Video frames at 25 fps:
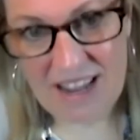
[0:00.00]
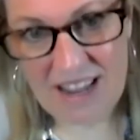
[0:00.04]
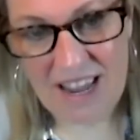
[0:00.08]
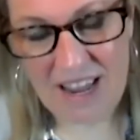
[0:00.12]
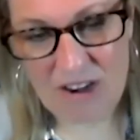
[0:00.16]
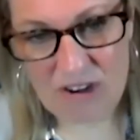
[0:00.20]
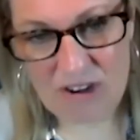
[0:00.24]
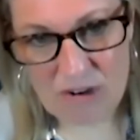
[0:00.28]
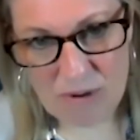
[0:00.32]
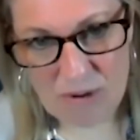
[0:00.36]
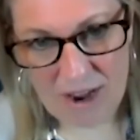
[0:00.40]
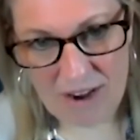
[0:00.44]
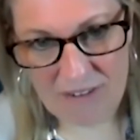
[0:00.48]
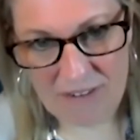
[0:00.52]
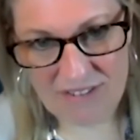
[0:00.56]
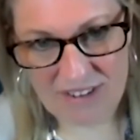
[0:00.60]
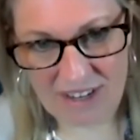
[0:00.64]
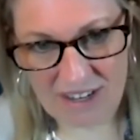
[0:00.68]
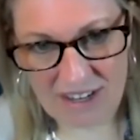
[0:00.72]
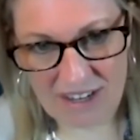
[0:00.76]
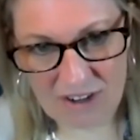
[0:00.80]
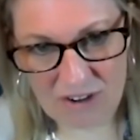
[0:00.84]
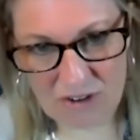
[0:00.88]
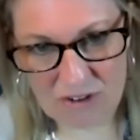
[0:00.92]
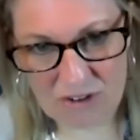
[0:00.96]
and you have to
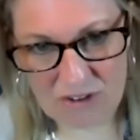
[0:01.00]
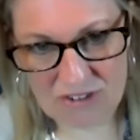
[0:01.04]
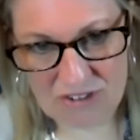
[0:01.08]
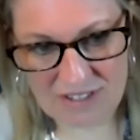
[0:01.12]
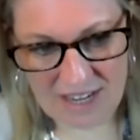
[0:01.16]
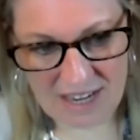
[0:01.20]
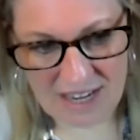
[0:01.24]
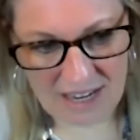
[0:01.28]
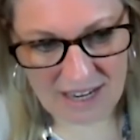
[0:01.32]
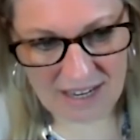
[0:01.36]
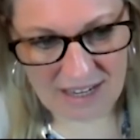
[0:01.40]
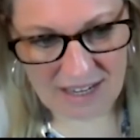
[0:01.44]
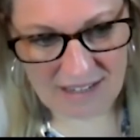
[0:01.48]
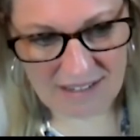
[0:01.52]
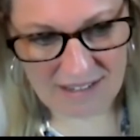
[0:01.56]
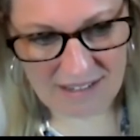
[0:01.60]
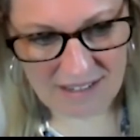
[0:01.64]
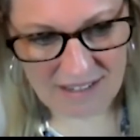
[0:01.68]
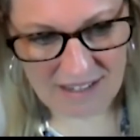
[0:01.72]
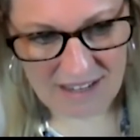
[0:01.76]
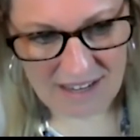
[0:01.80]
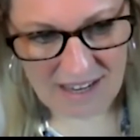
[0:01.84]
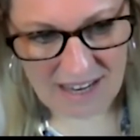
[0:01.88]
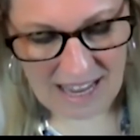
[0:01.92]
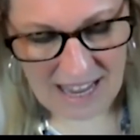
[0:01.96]
understand
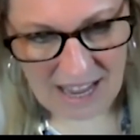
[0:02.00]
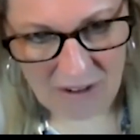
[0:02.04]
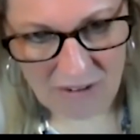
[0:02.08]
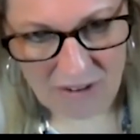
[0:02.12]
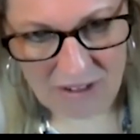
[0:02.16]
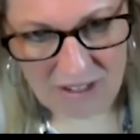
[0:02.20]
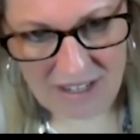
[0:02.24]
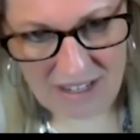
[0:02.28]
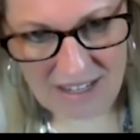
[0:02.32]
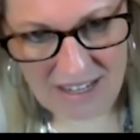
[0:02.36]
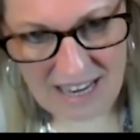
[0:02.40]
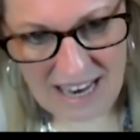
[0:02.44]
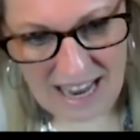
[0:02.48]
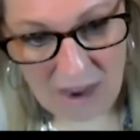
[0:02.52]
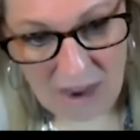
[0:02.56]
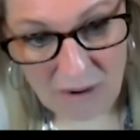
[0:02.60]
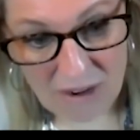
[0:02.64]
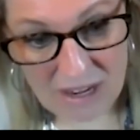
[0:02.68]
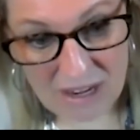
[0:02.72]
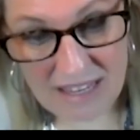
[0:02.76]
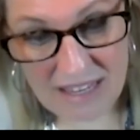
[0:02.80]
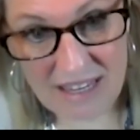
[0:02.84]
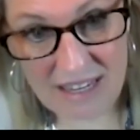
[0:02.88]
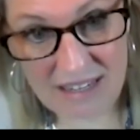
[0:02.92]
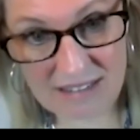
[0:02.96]
how to
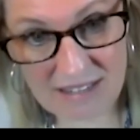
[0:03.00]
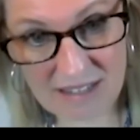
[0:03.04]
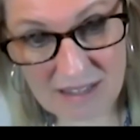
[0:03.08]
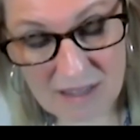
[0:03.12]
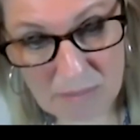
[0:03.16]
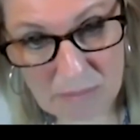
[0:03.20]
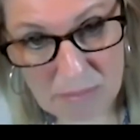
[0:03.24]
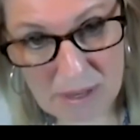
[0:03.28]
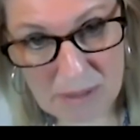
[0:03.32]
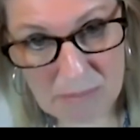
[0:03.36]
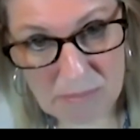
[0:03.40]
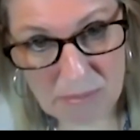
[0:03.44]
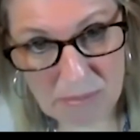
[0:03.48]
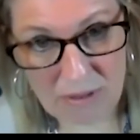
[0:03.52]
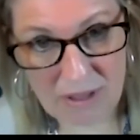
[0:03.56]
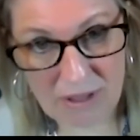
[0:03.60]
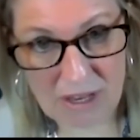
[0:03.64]
get to the people